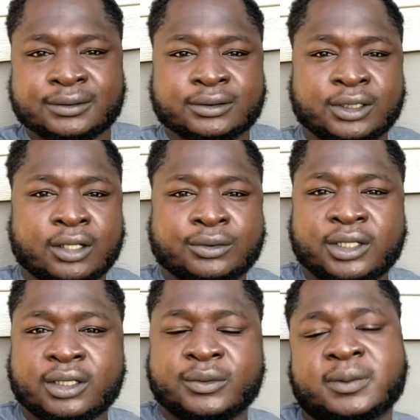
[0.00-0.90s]
Yo,
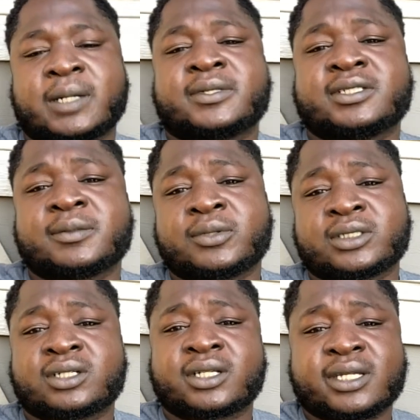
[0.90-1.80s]
Dirty, what's poppin'? It's your boy
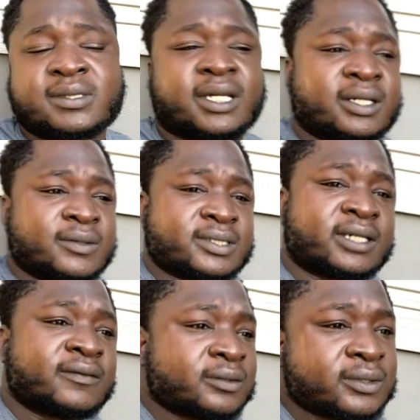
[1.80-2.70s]
Starter Camp, taking it one
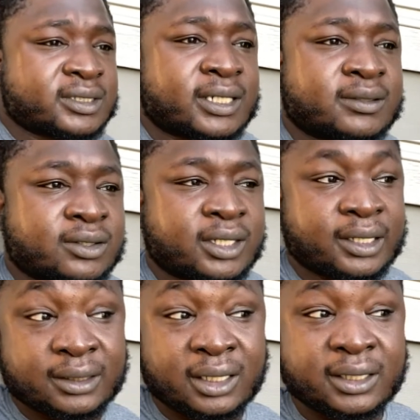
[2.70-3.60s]
time for the one time. So
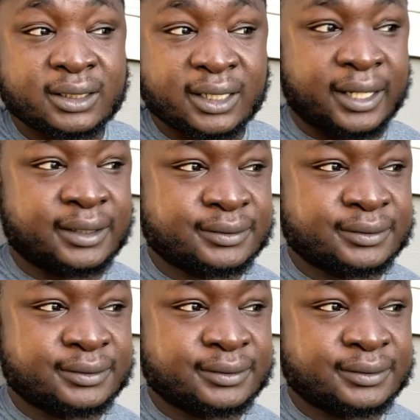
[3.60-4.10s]
yeah, the other day,